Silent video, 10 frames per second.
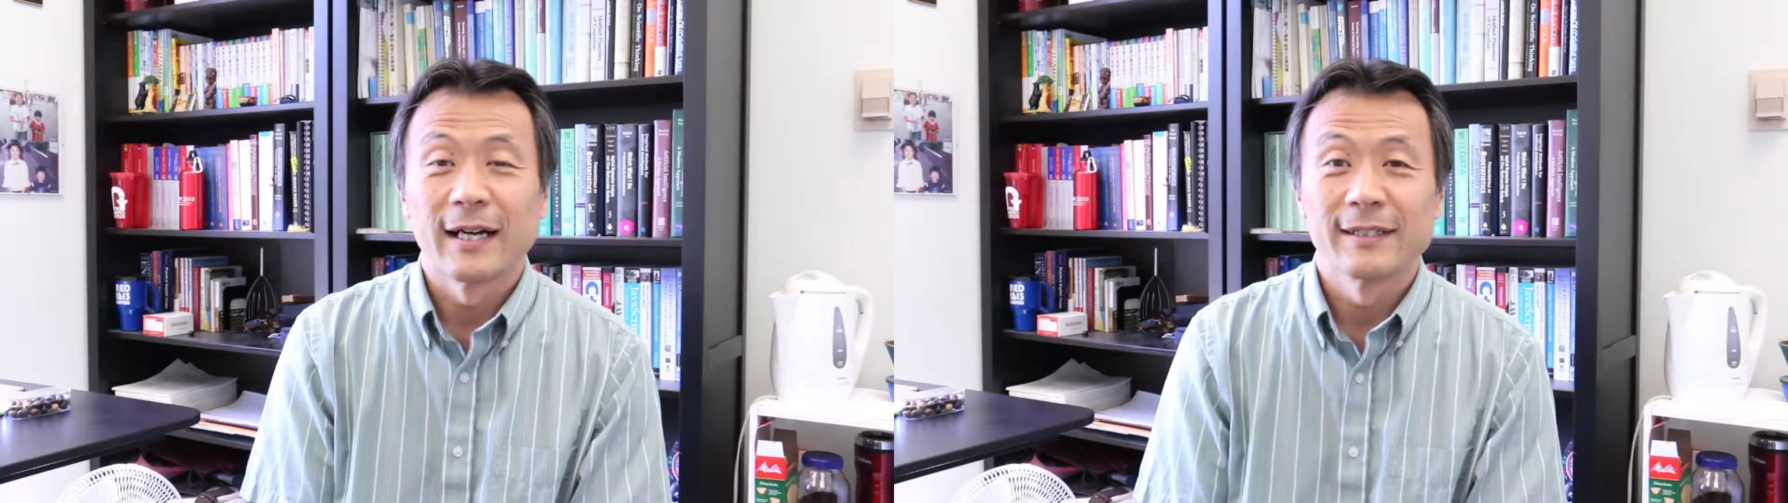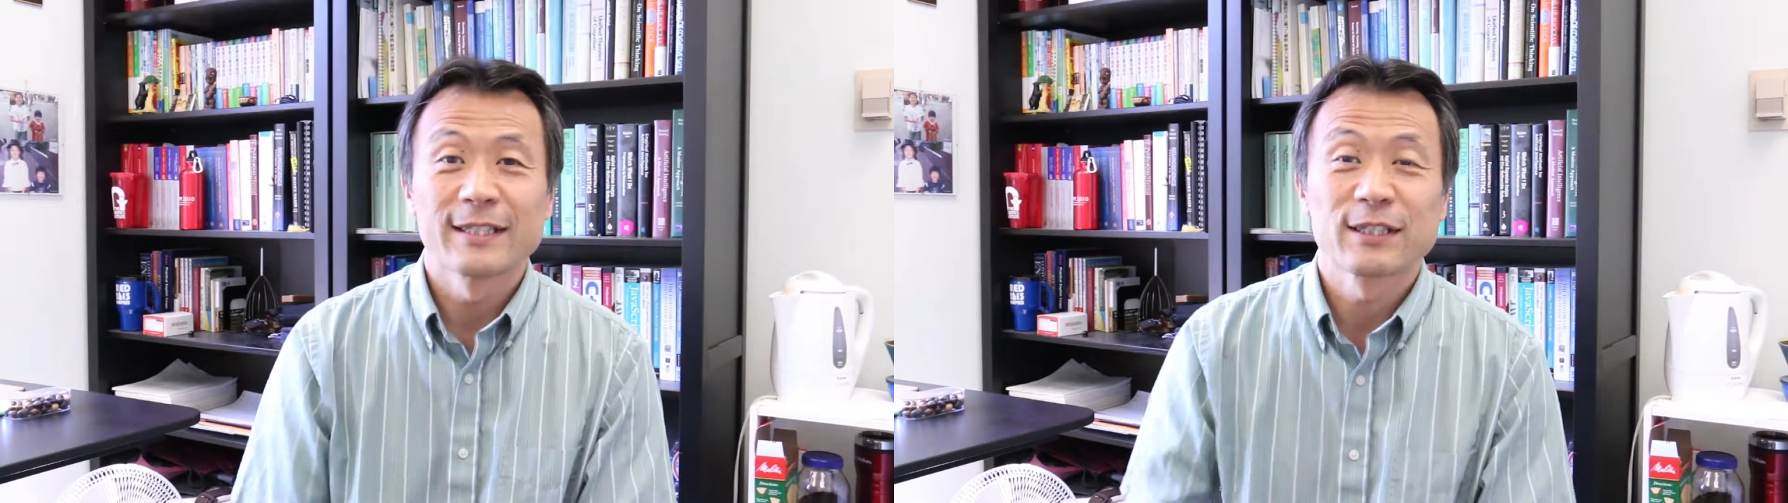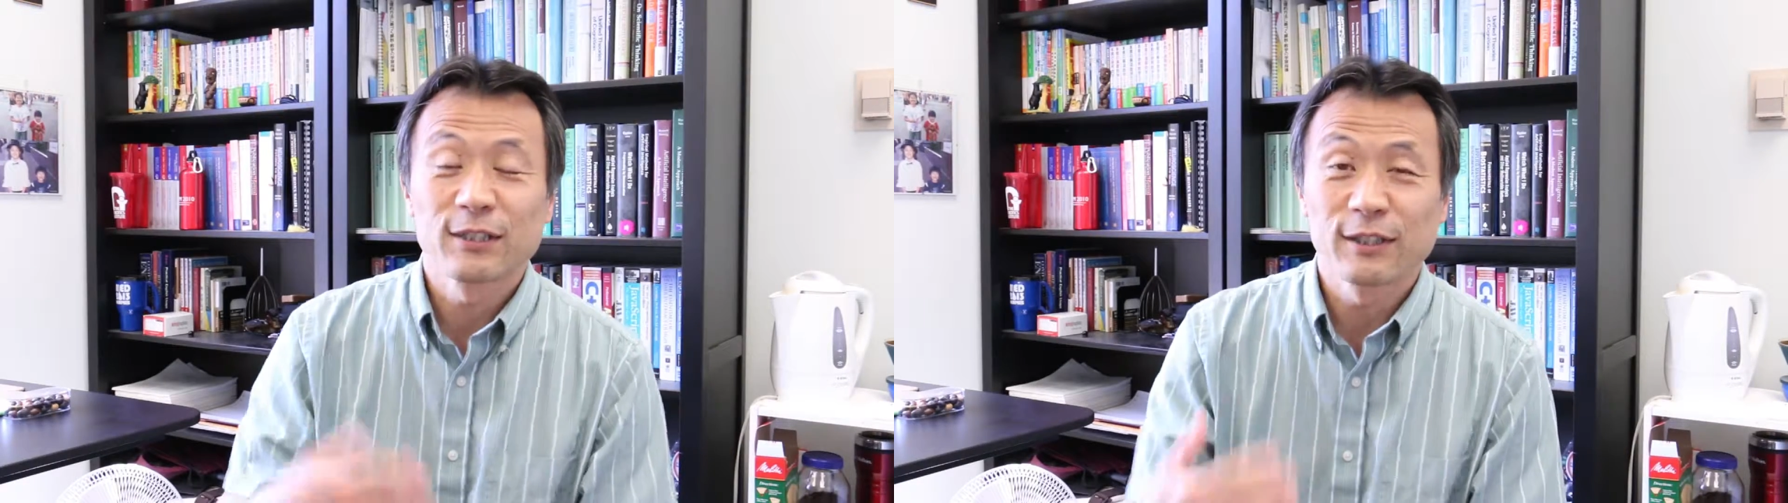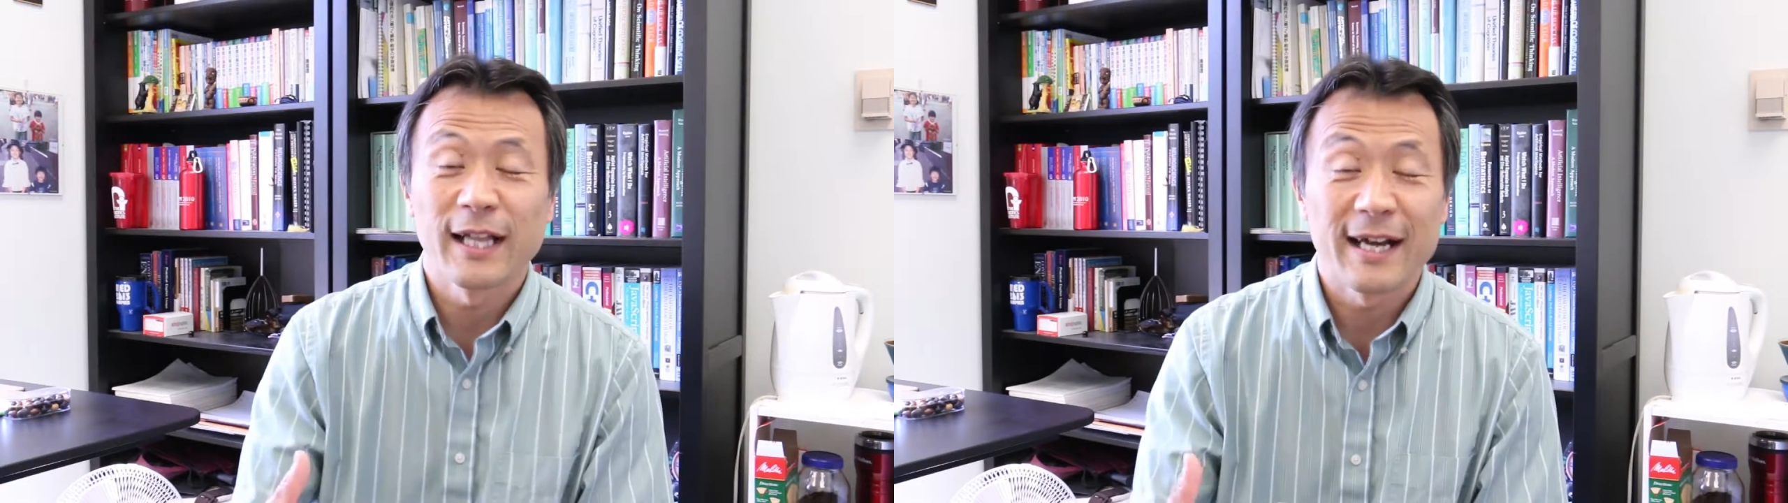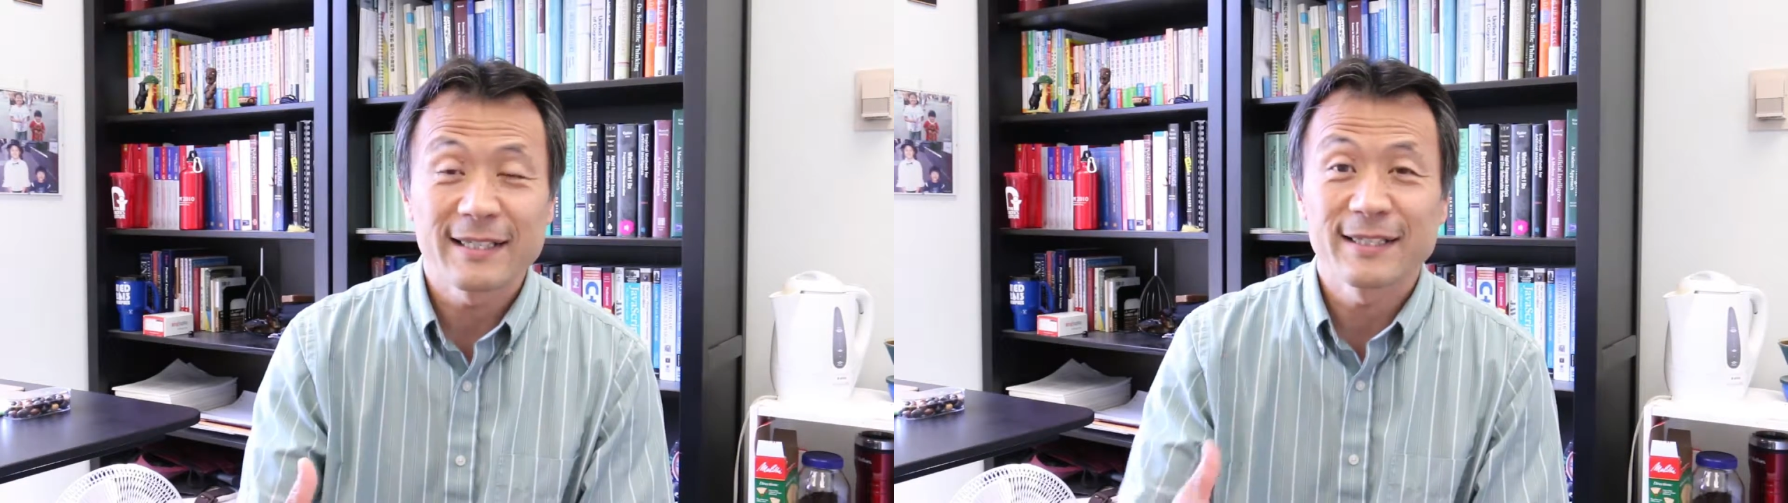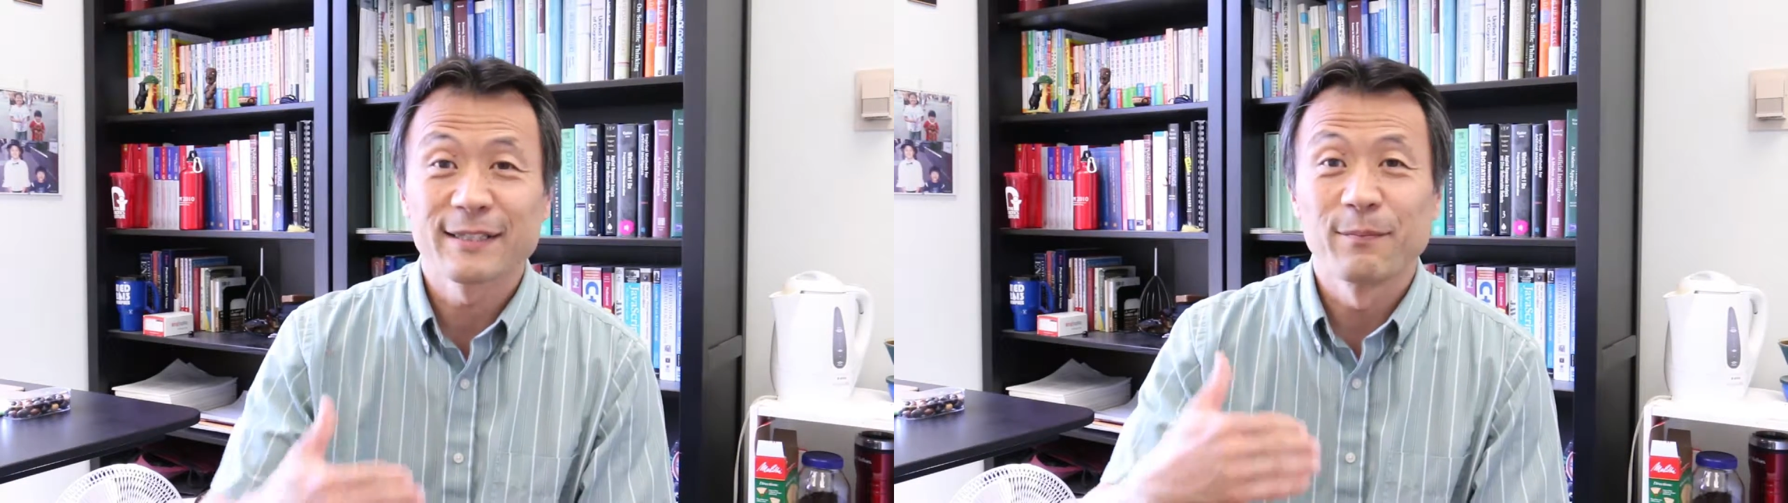This class